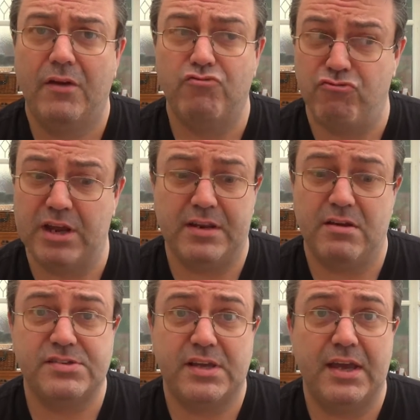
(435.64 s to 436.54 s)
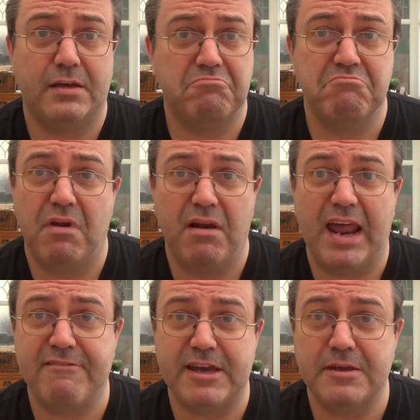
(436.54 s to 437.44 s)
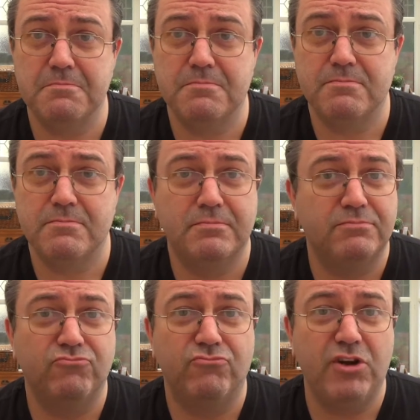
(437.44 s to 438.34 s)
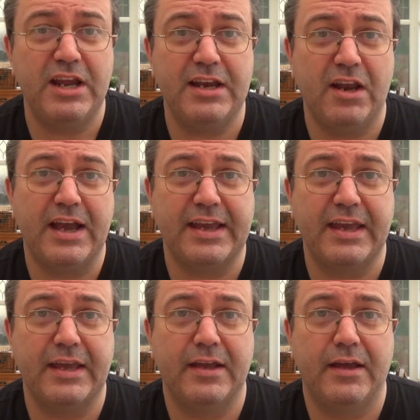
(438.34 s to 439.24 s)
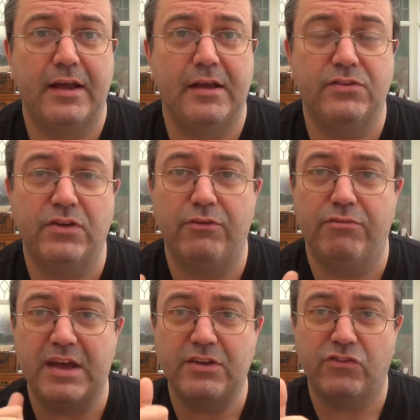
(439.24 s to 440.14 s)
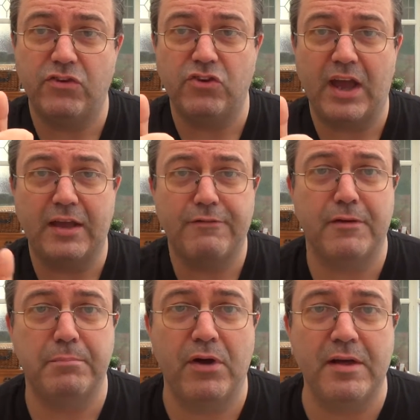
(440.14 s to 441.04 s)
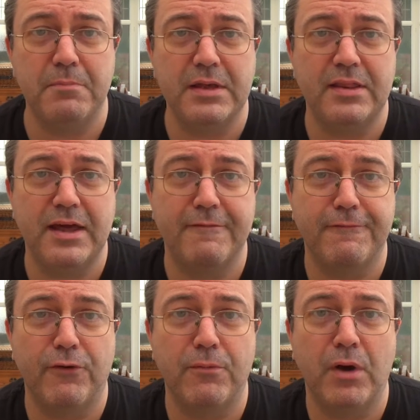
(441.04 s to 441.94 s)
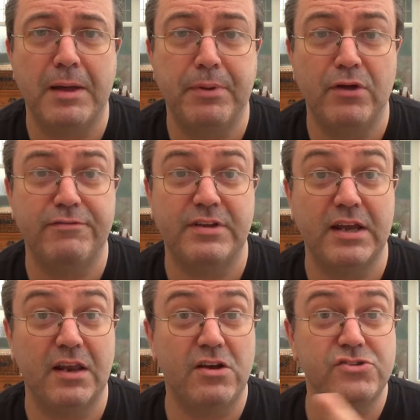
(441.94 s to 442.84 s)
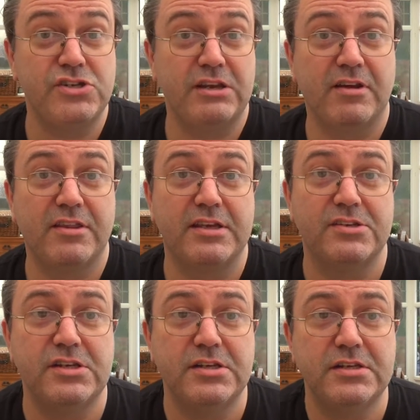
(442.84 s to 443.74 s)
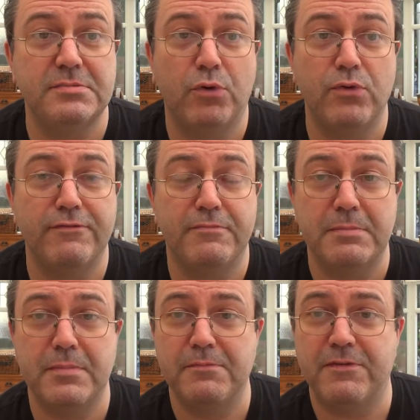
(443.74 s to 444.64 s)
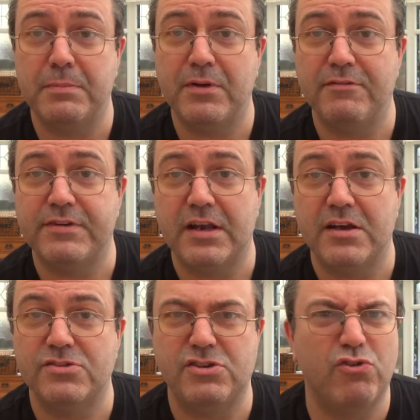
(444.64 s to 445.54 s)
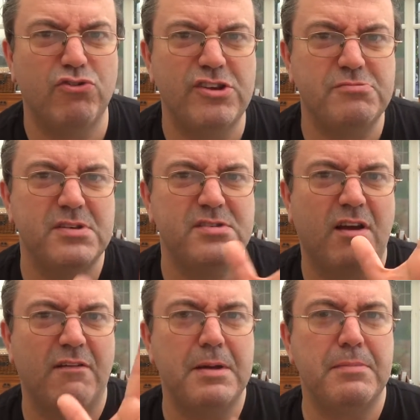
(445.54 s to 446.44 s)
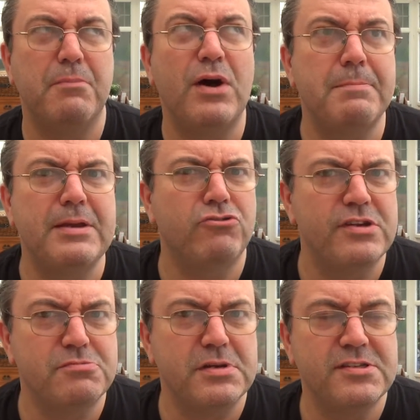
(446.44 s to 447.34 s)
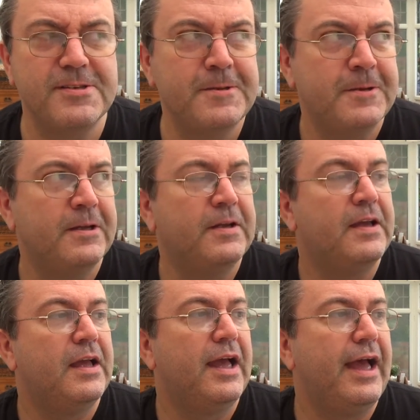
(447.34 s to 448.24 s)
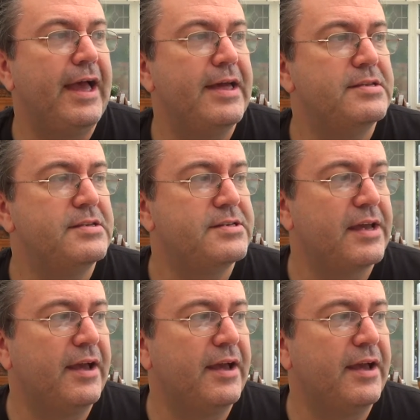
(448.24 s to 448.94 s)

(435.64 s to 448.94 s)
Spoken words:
Really nice kit. Love it. Really like it. So thanks to Jack for buying me that for my birthday last year. I think she did. Bought it for my birthday last year, or Christmas. Can't remember. Might have been Christmas. And